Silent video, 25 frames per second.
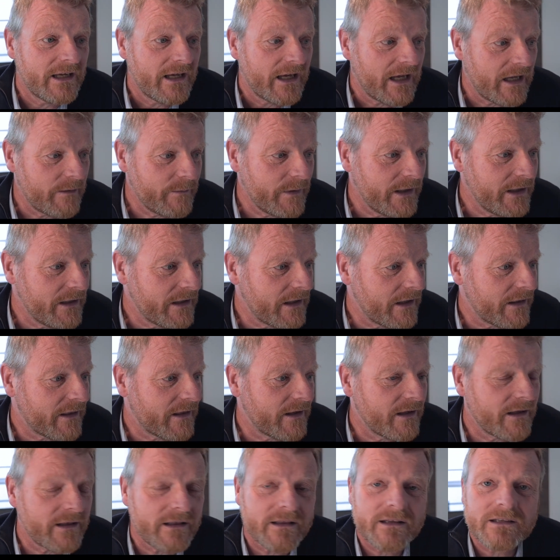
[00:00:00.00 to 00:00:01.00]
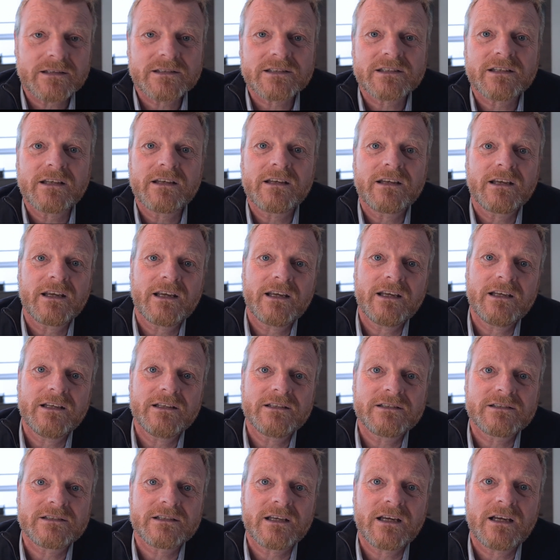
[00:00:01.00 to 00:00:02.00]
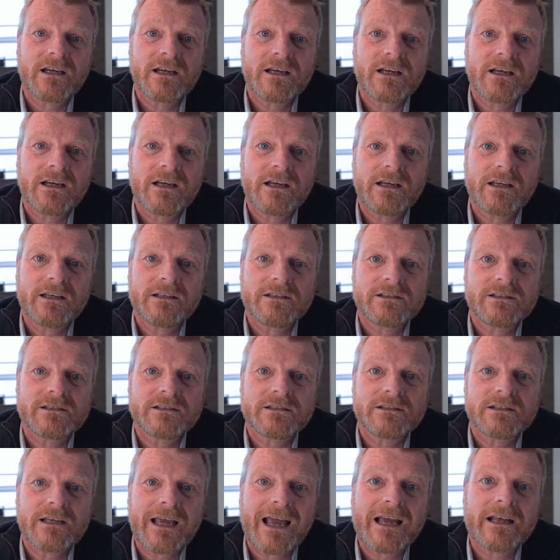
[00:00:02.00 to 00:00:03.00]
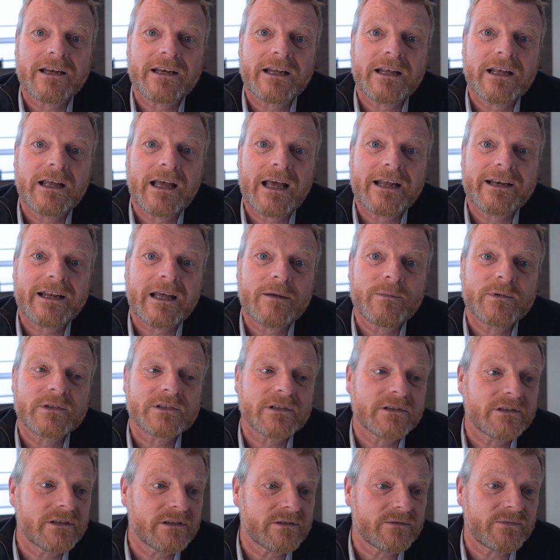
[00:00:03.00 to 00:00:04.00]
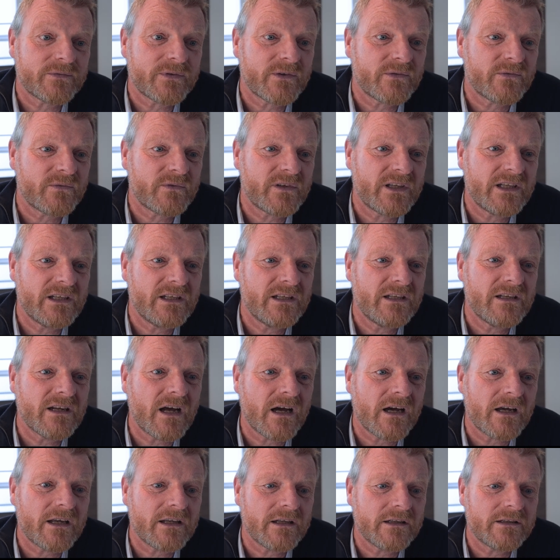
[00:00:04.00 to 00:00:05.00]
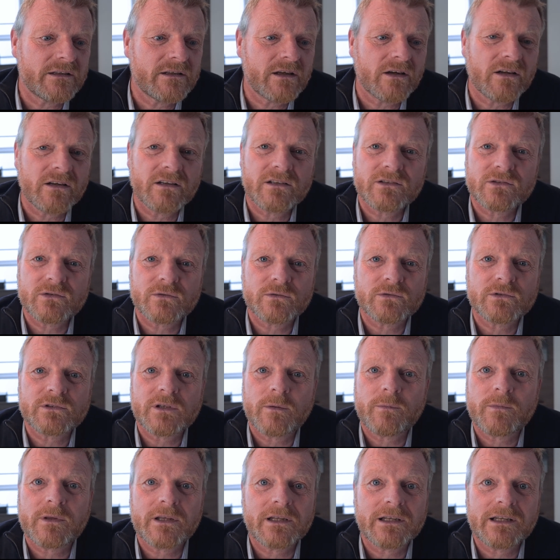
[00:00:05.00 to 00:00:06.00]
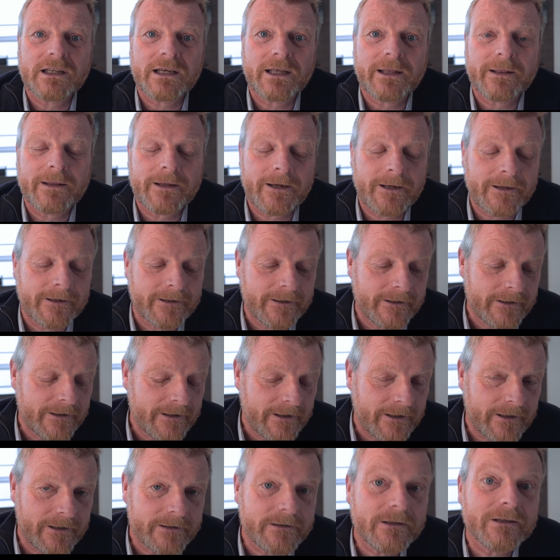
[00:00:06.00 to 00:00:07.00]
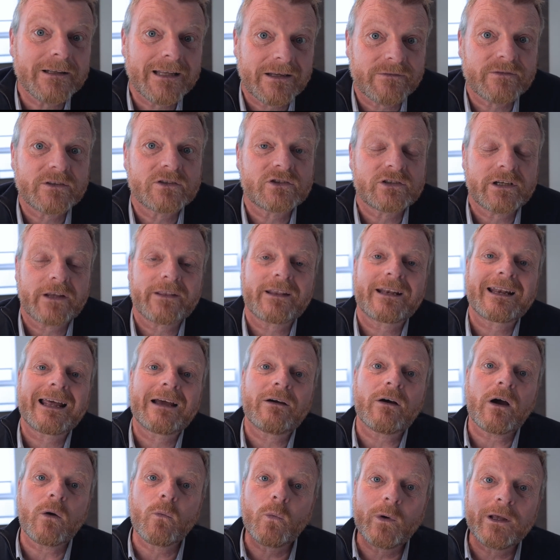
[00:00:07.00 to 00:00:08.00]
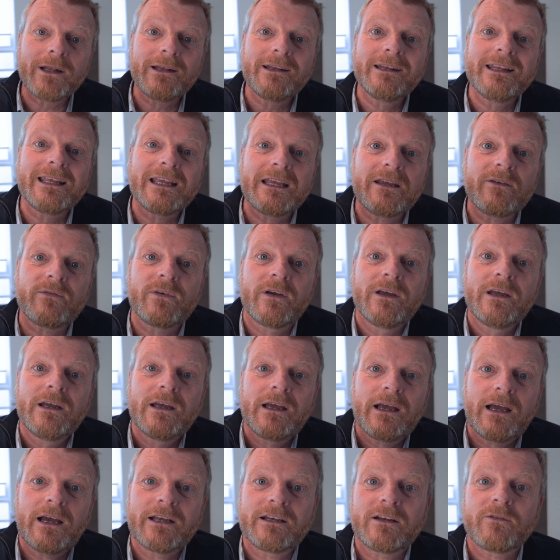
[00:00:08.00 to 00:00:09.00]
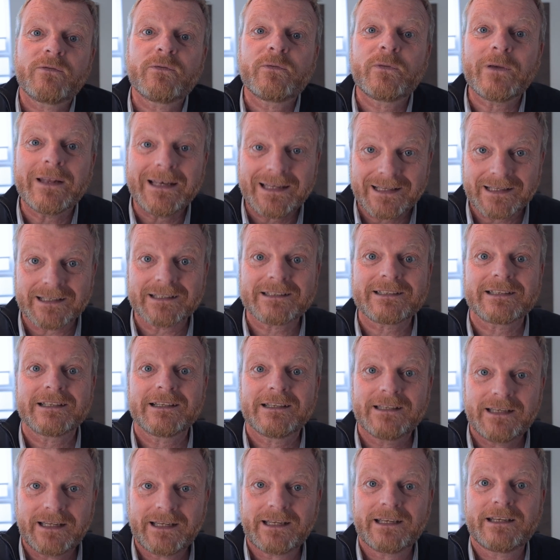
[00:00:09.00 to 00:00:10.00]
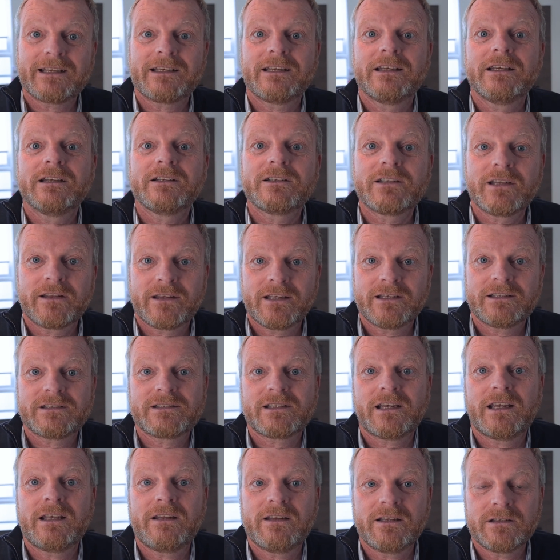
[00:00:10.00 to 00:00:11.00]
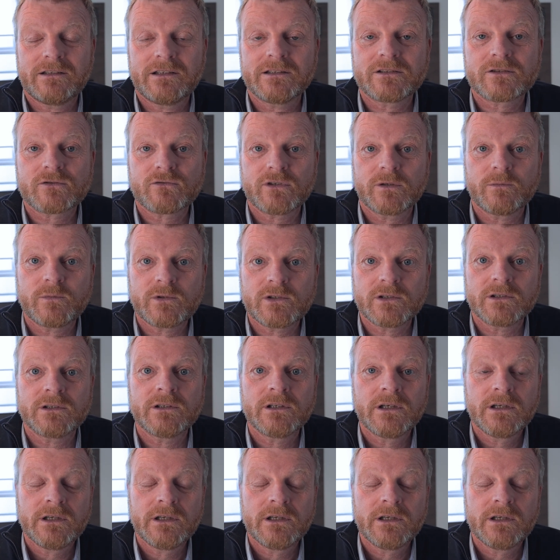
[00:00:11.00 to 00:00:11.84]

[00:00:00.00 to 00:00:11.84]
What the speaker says: I mean, I think this thing is on Amazon at $59 or something like that. You'll have to check that out. I will leave an affiliate link to this in the description.